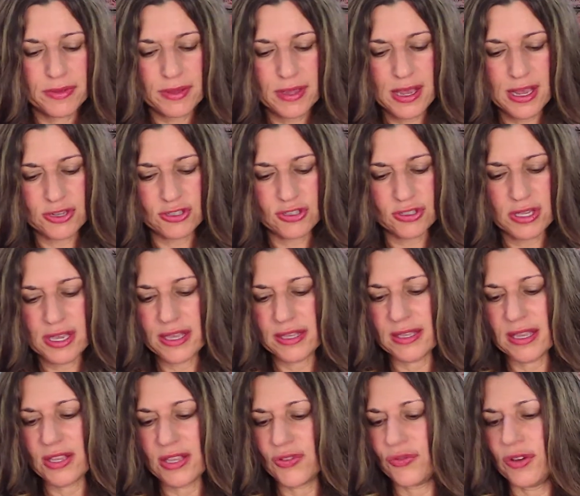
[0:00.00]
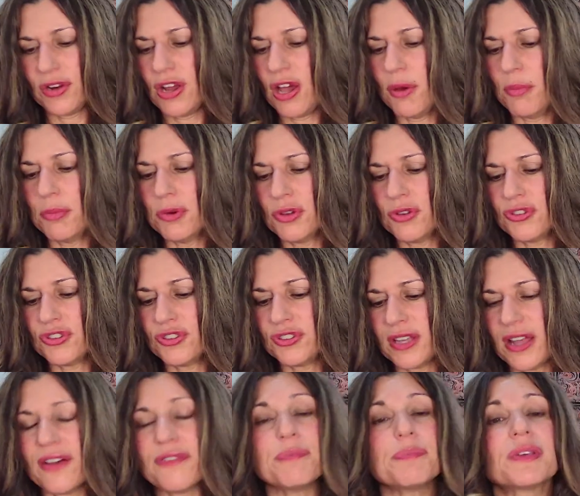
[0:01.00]
Actually, it's phenomenal
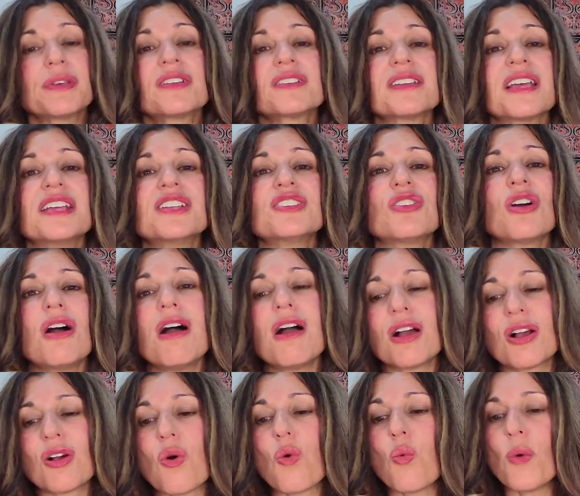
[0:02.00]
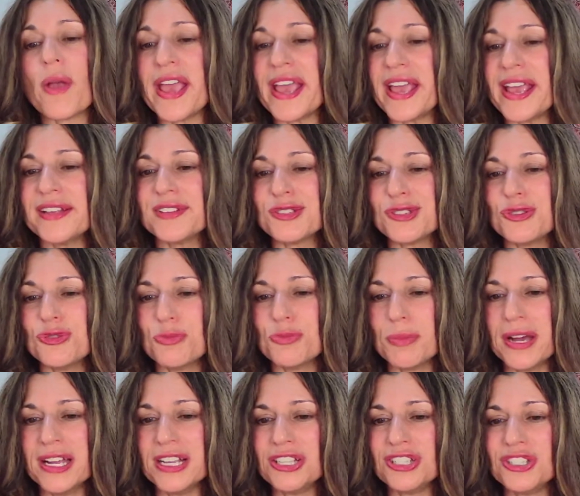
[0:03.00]
stuff because I talk way too
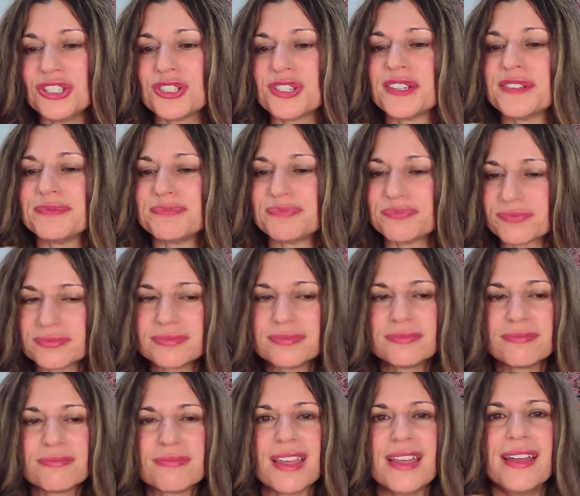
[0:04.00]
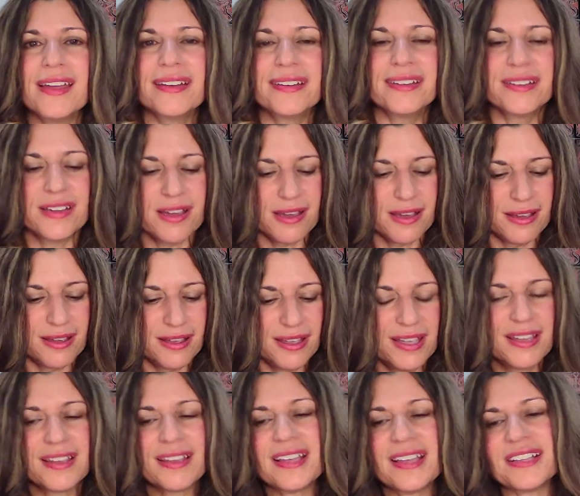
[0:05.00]
much, and
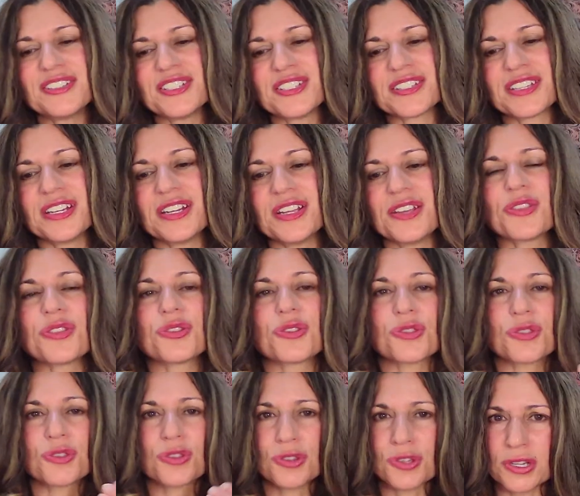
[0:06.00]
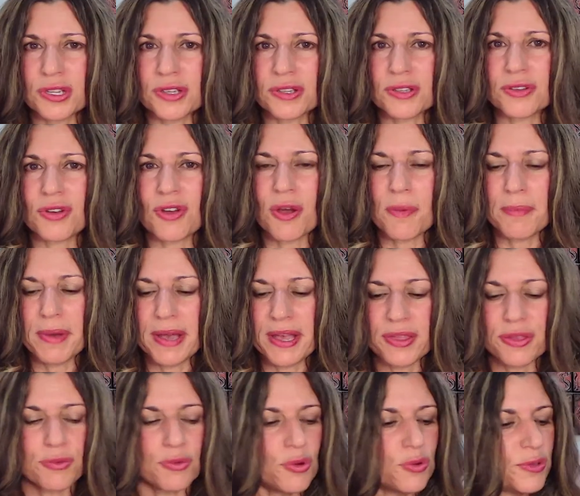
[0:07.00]
it just kind of gonna calm my
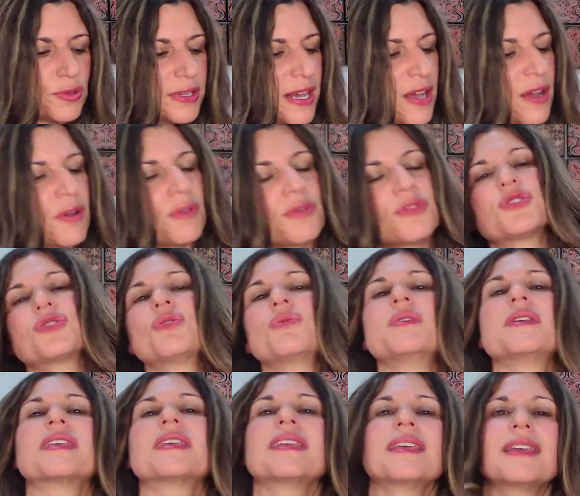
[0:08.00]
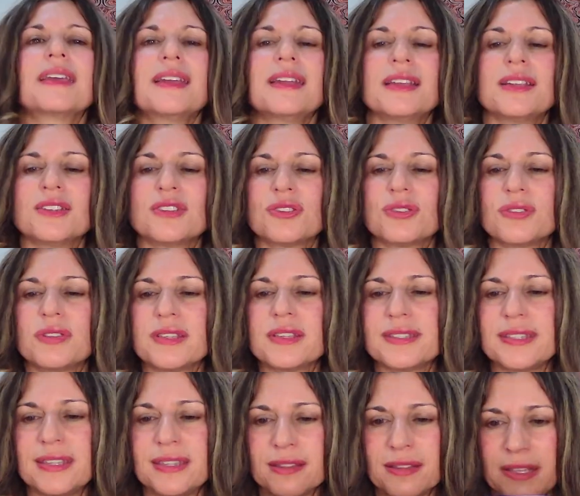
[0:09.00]
throat down so we can get into
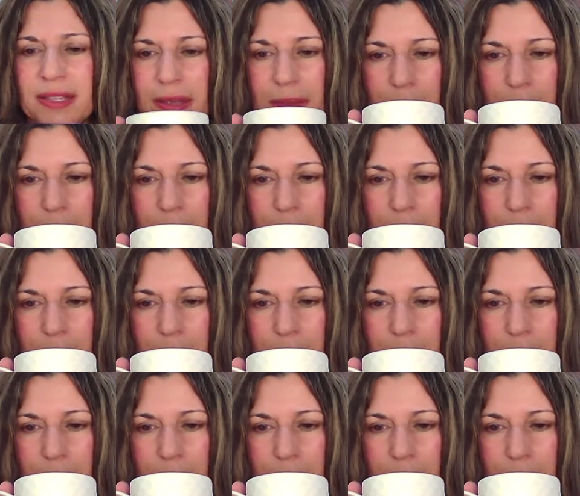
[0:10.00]
this healing.